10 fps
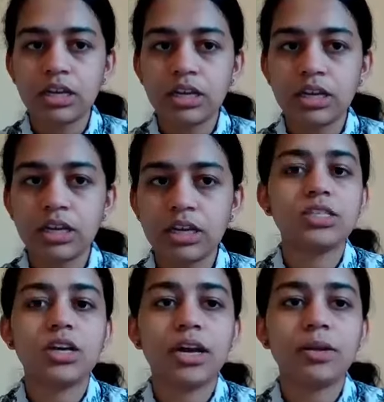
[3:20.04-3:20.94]
This
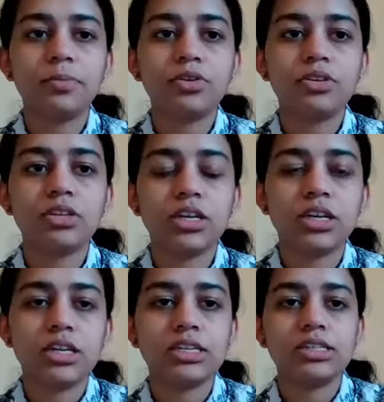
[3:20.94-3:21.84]
guidebook
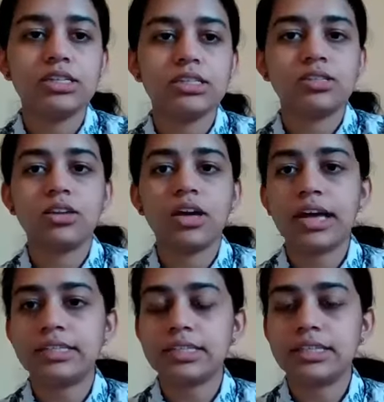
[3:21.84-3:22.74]

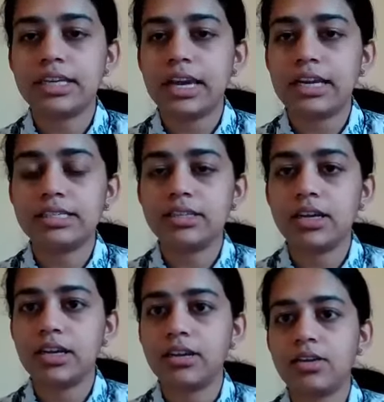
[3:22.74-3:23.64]
contains
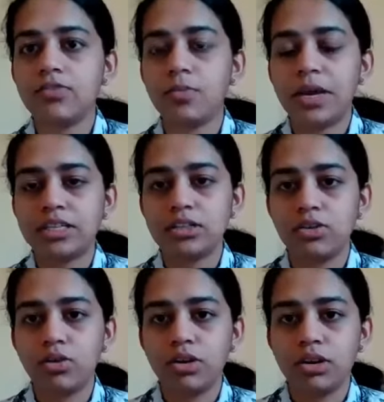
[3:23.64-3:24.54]
information
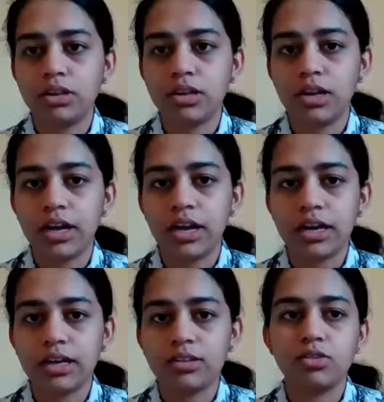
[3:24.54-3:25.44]
on like
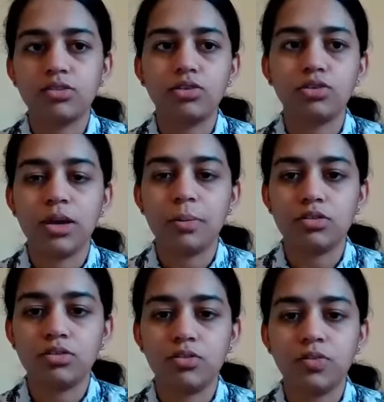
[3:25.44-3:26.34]
the social
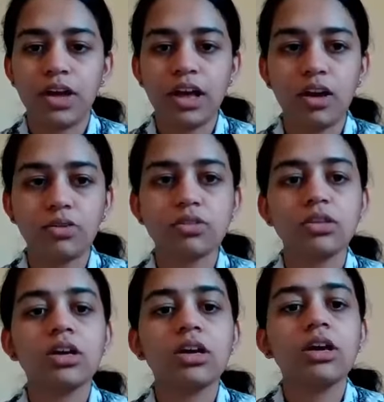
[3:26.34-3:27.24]
determinants of health,
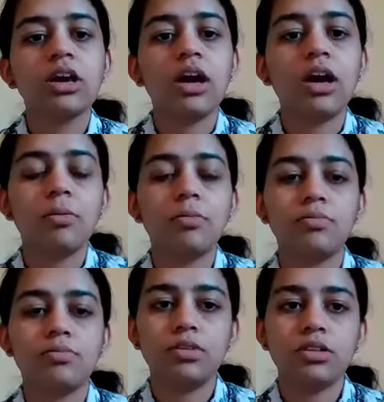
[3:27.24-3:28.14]

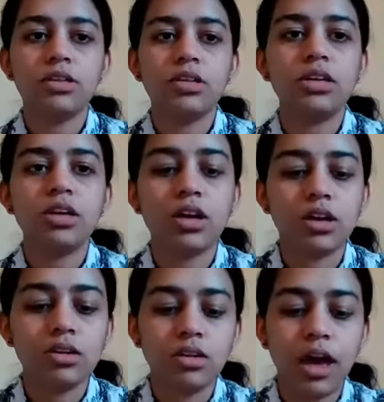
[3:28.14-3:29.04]

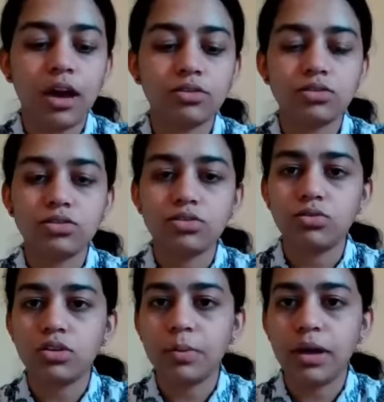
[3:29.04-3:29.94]
how to
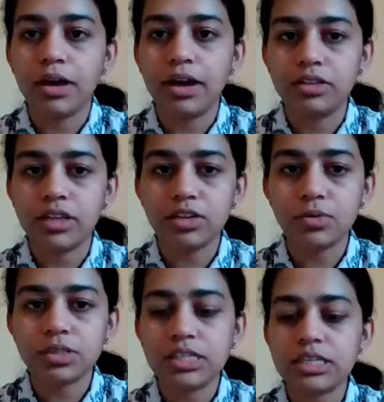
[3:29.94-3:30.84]
talk about health
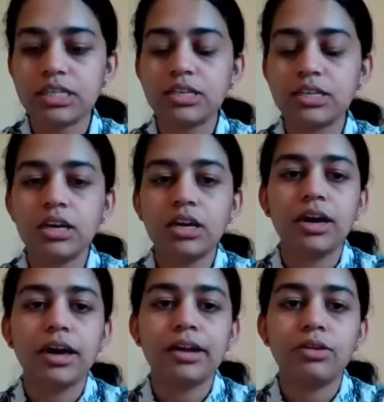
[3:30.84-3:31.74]
equity,
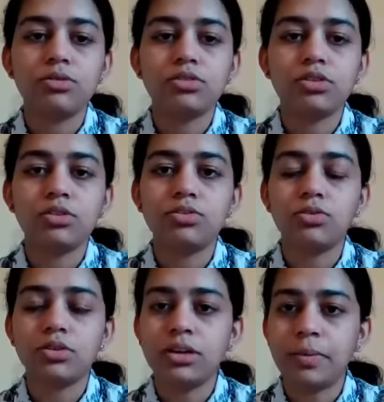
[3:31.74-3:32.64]
and also
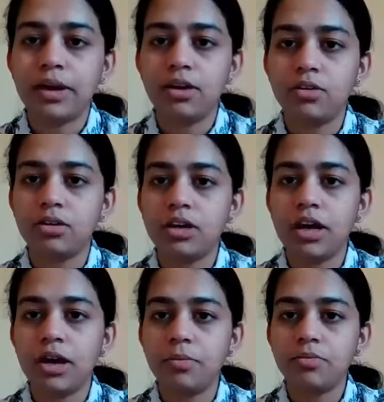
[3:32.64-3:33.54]
talking about
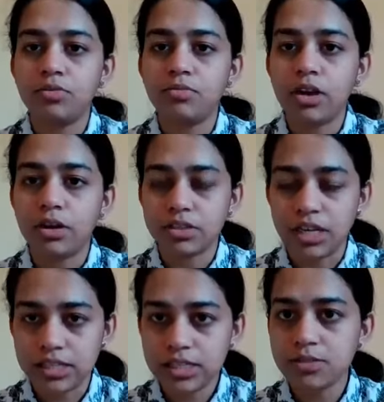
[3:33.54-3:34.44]
healthcare
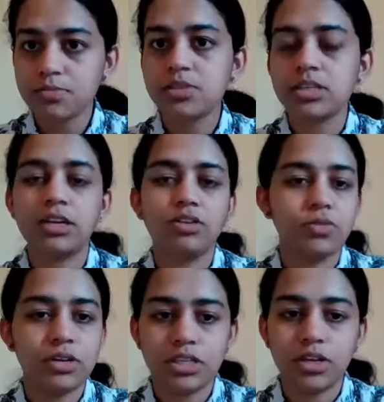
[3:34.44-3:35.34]
systems and
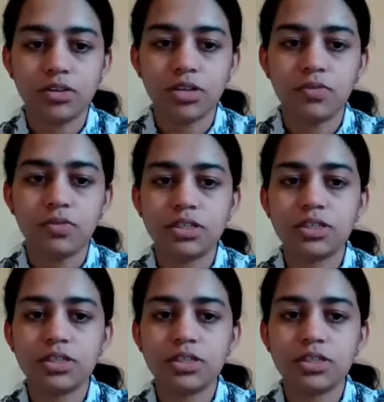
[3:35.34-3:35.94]
universal health coverage.